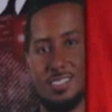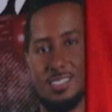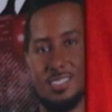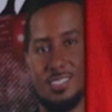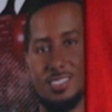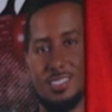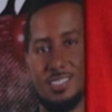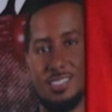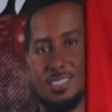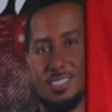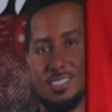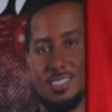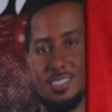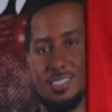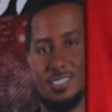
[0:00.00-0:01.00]

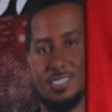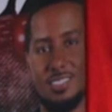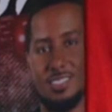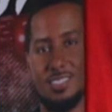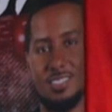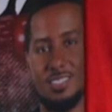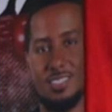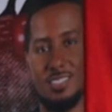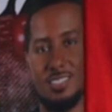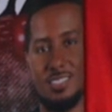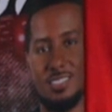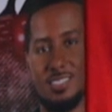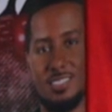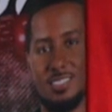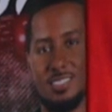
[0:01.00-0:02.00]

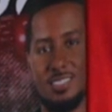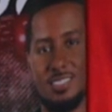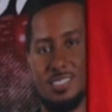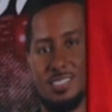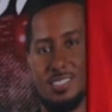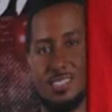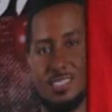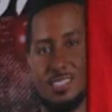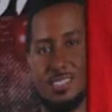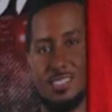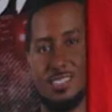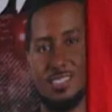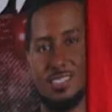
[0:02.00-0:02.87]
(not speaking)